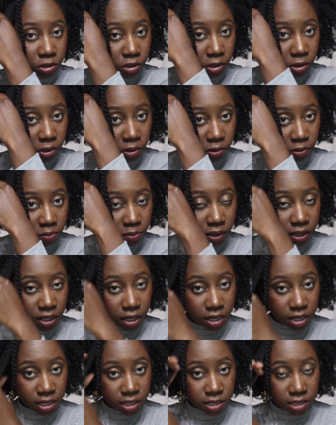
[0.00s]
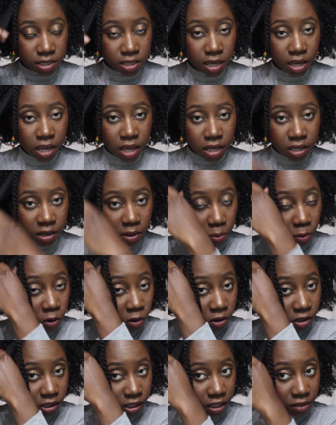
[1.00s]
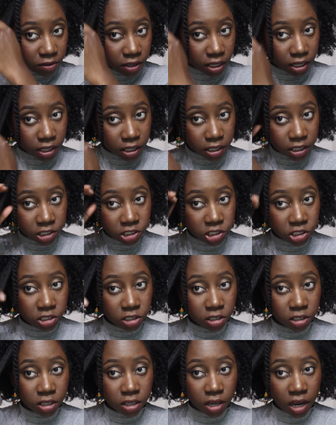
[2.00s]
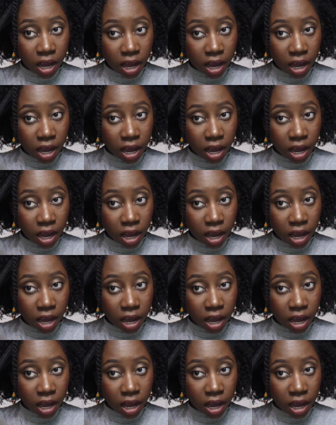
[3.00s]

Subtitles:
don't, because the more leave-in conditioner